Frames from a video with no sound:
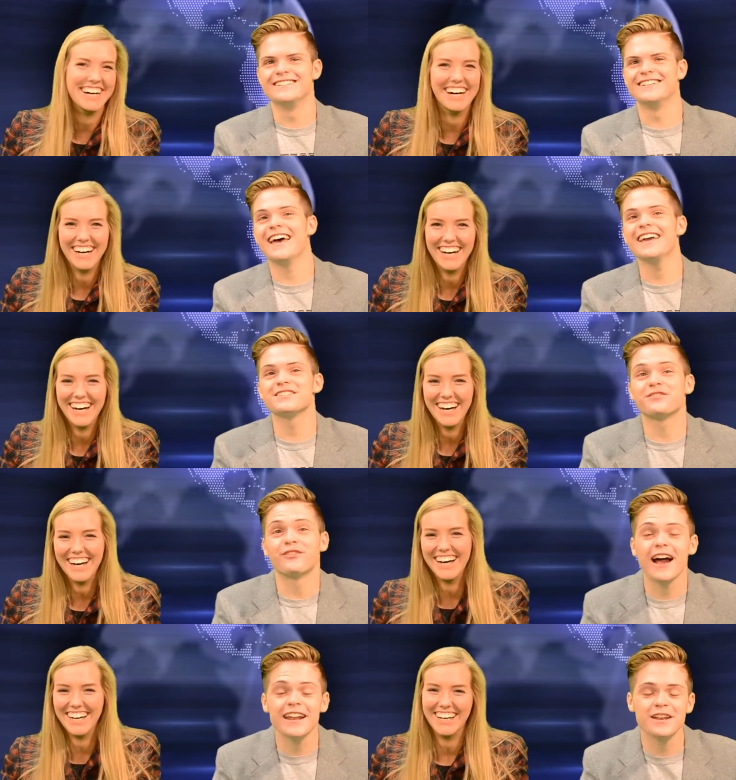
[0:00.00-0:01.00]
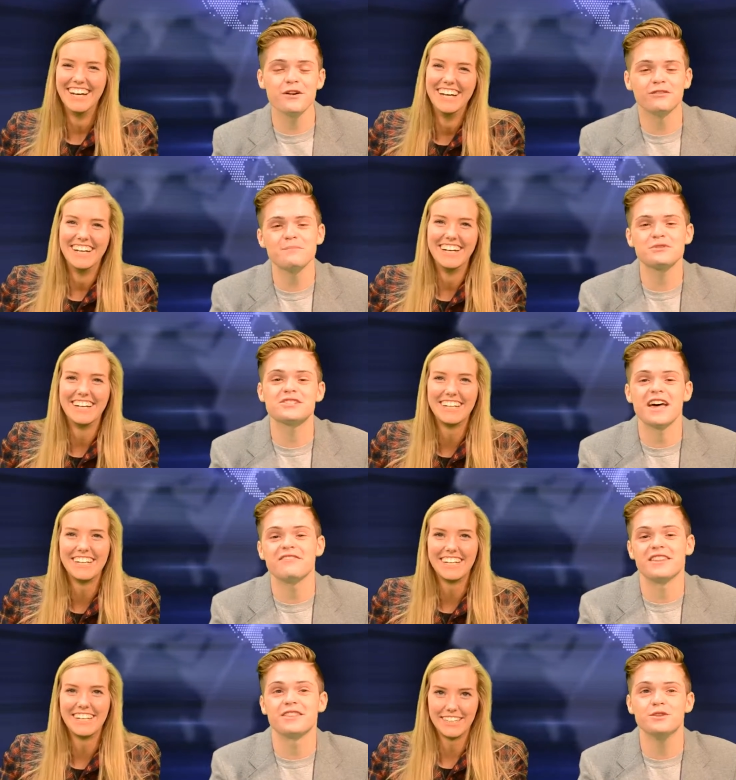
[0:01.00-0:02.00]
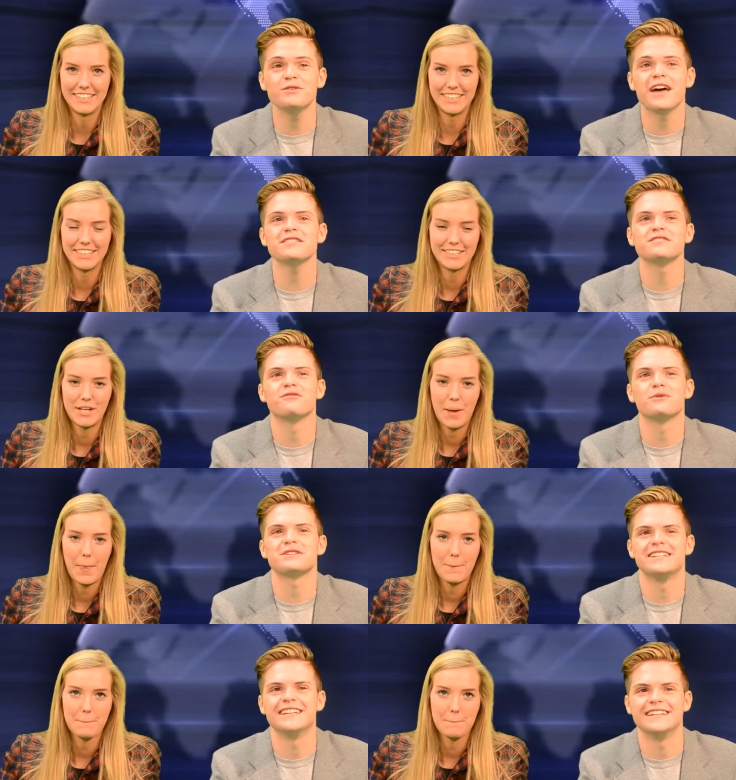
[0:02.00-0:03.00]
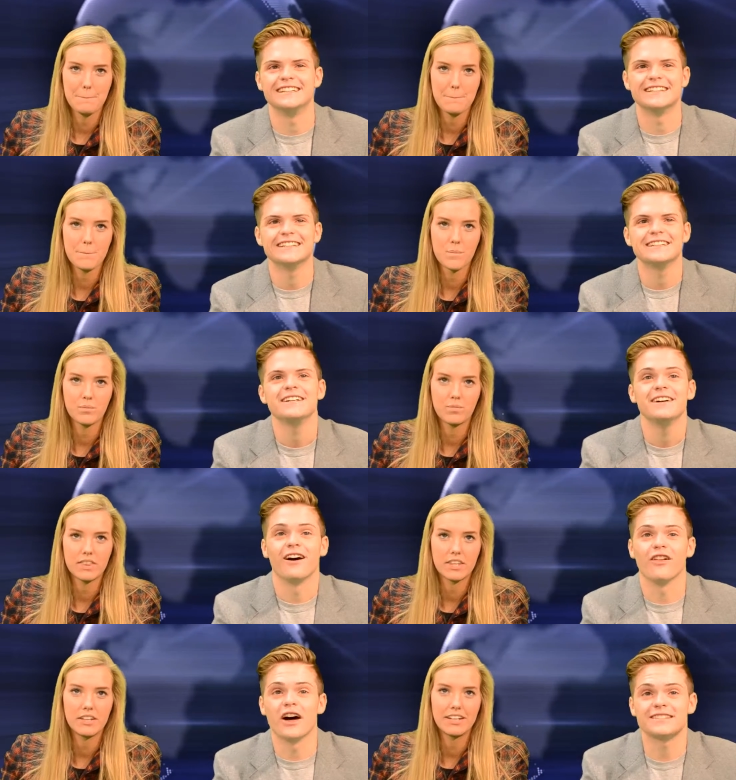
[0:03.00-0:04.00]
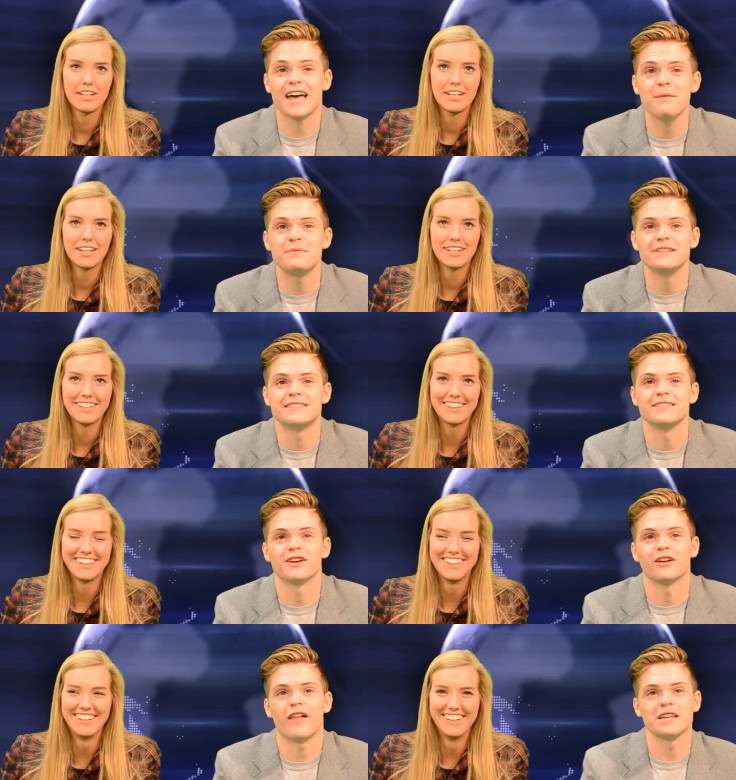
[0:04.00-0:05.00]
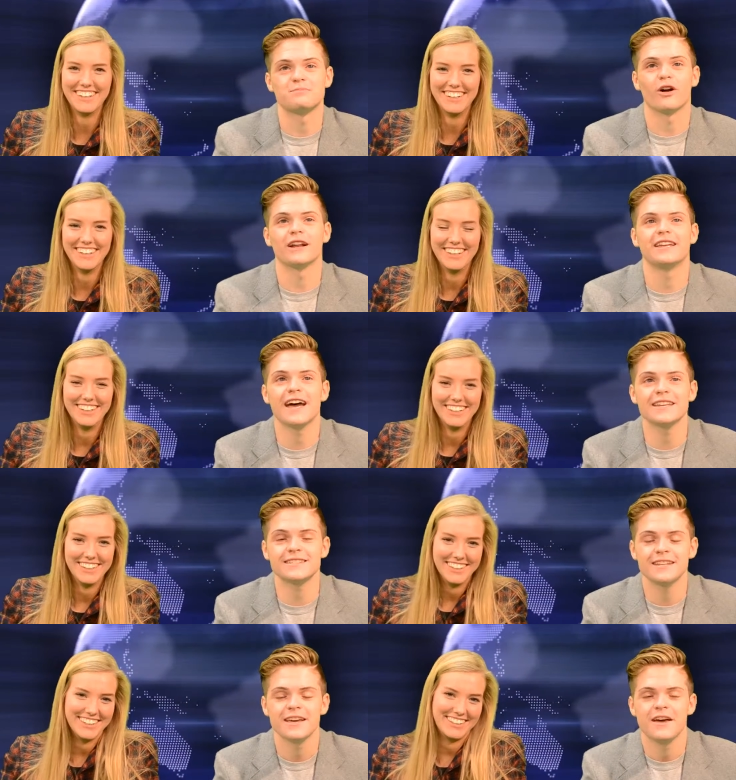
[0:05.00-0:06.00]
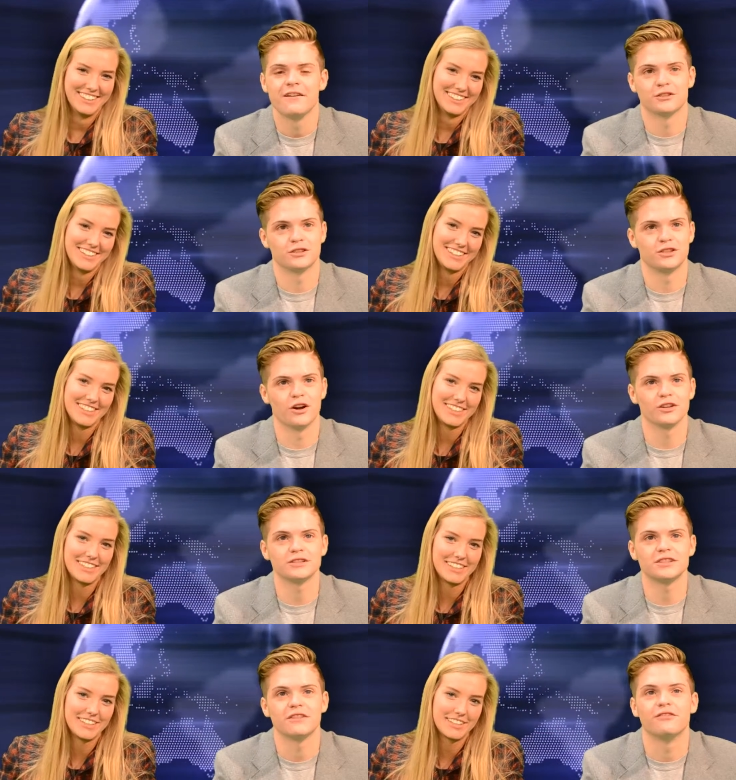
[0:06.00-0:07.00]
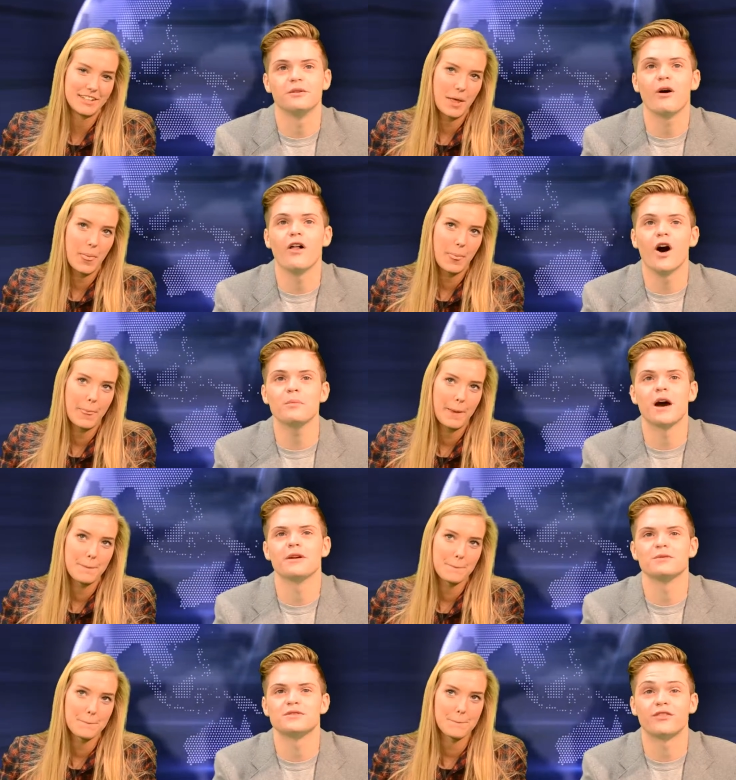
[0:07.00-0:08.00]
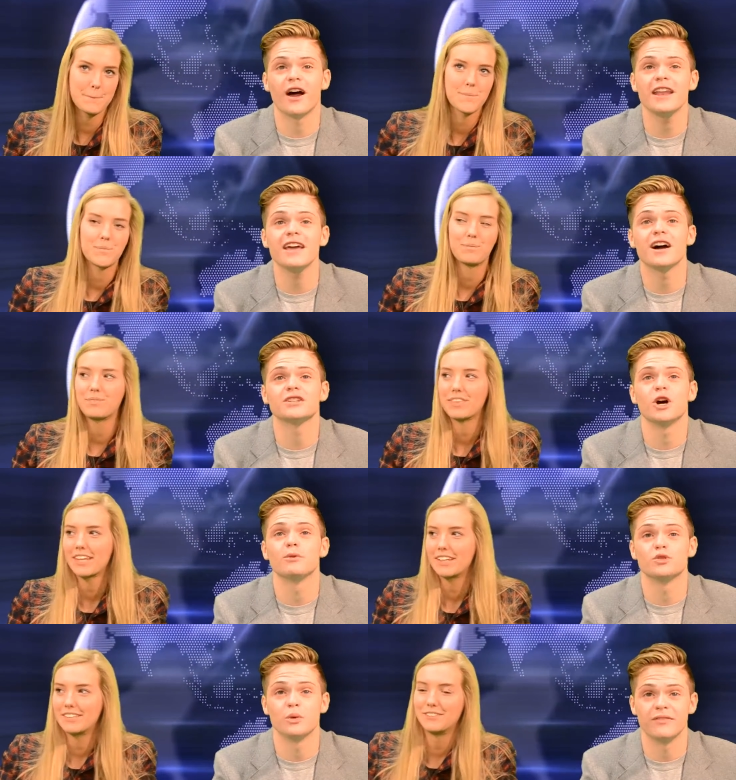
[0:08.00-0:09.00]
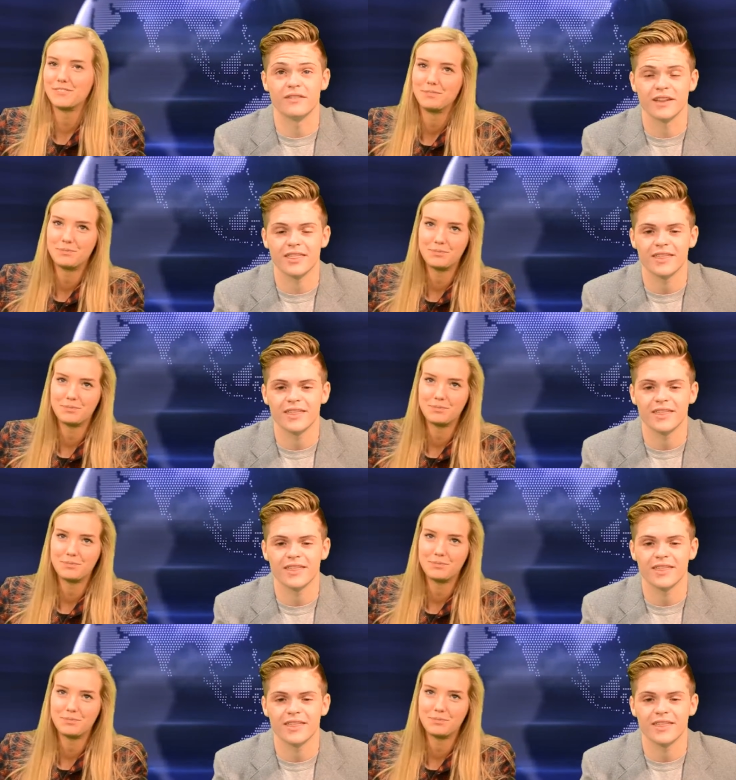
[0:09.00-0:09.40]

Speaker 1: Today is Friday, November 7th, 2014. A lot has happened since our last broadcast. For starters, football homecoming was Friday, October 25th.